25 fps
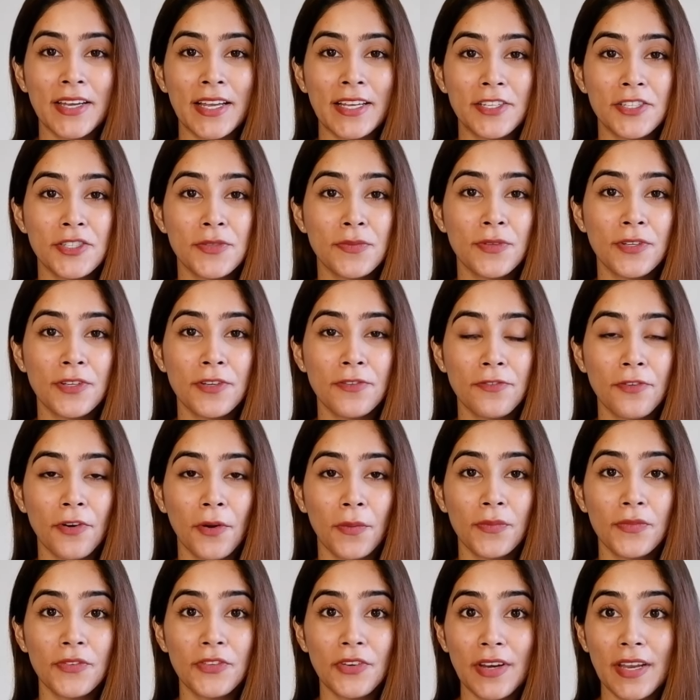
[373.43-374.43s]
eligible
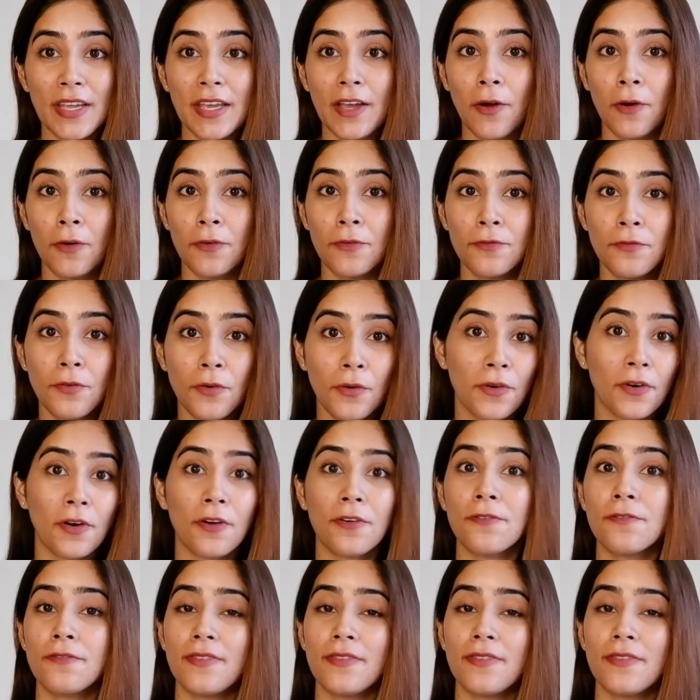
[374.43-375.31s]
from 3 or 4 or